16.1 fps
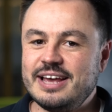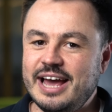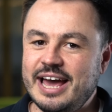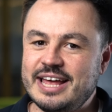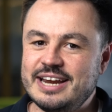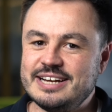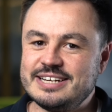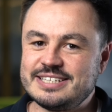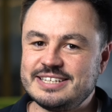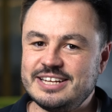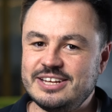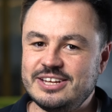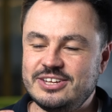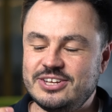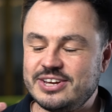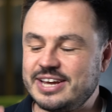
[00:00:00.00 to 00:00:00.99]
And
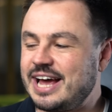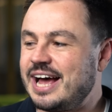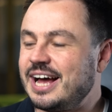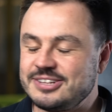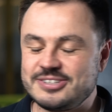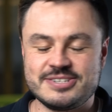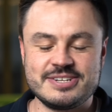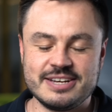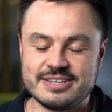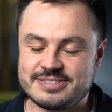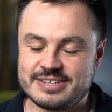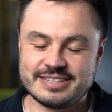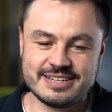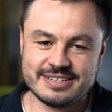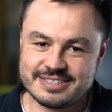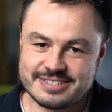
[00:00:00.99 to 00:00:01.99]
you can't see because
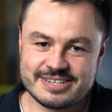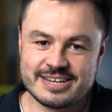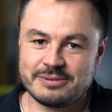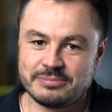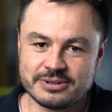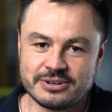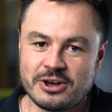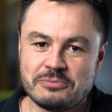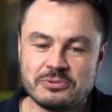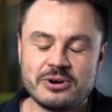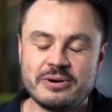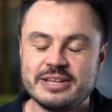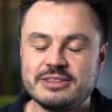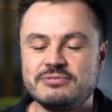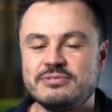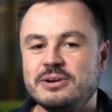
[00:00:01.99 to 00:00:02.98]
they didn't set up a GoPro
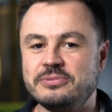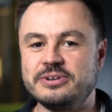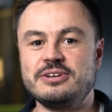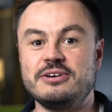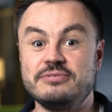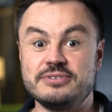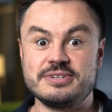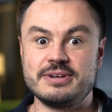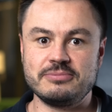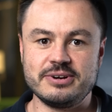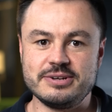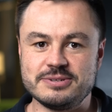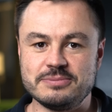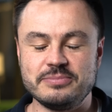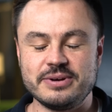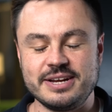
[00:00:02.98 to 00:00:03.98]
out the front window for some
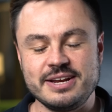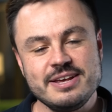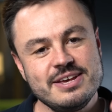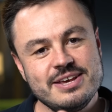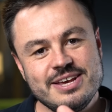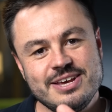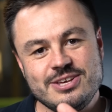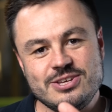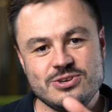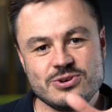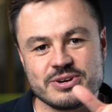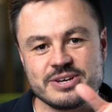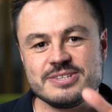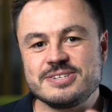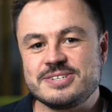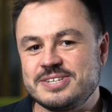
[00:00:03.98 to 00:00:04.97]
reason, but you
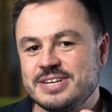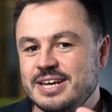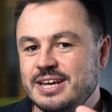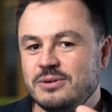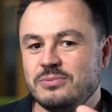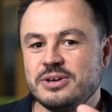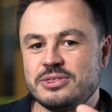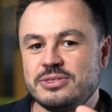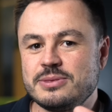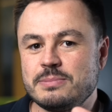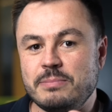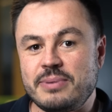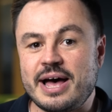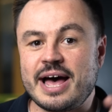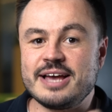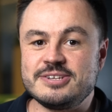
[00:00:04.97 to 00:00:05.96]
can see with the
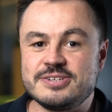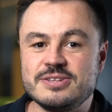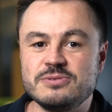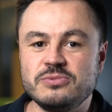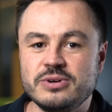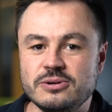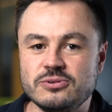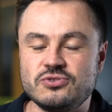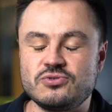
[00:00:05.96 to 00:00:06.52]
pace that we were